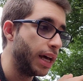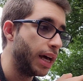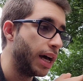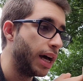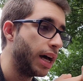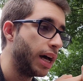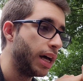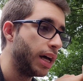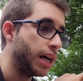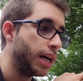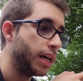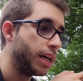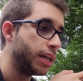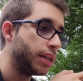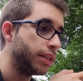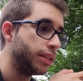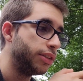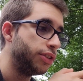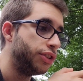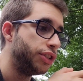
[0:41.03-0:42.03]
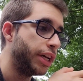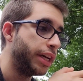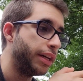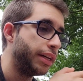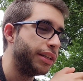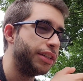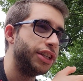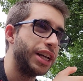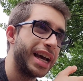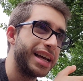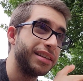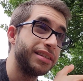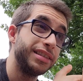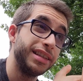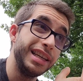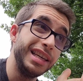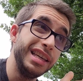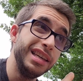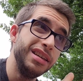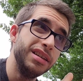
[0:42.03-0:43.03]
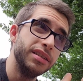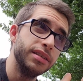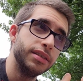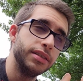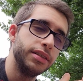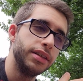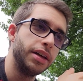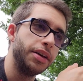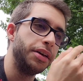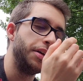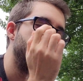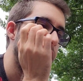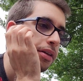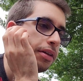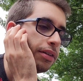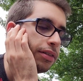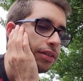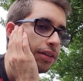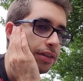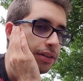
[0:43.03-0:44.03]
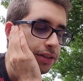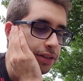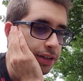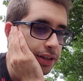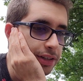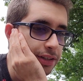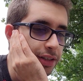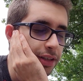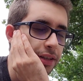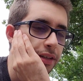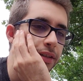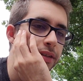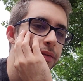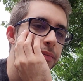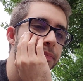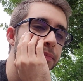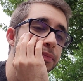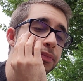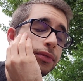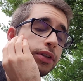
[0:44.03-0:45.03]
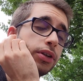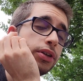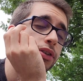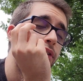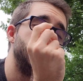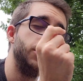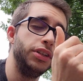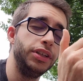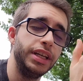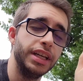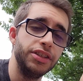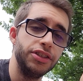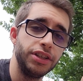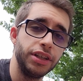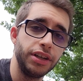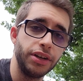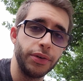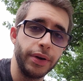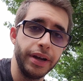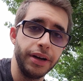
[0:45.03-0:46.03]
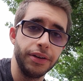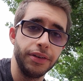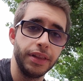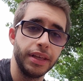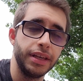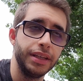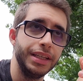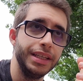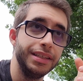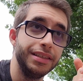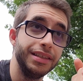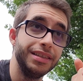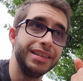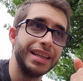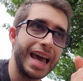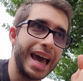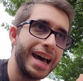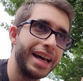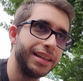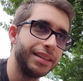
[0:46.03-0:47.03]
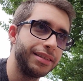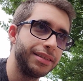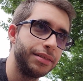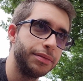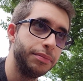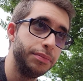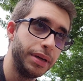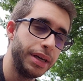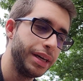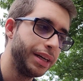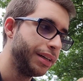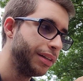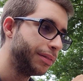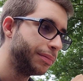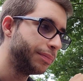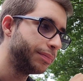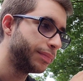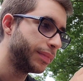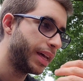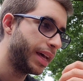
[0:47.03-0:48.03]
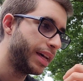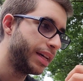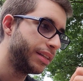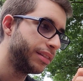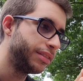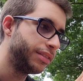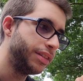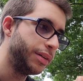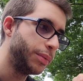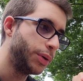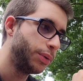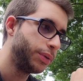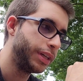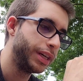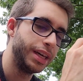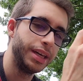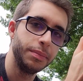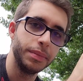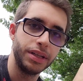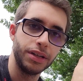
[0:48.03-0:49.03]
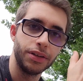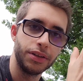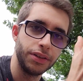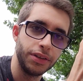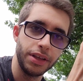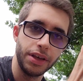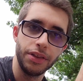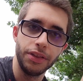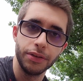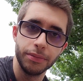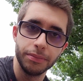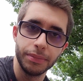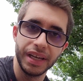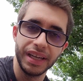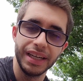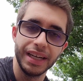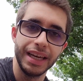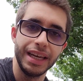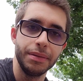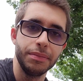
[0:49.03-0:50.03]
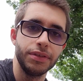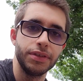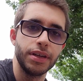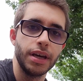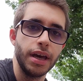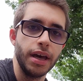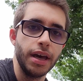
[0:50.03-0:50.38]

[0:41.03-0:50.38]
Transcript: Jas E is a Genshin creator that isn't as big as Damon Kim and all the other big names,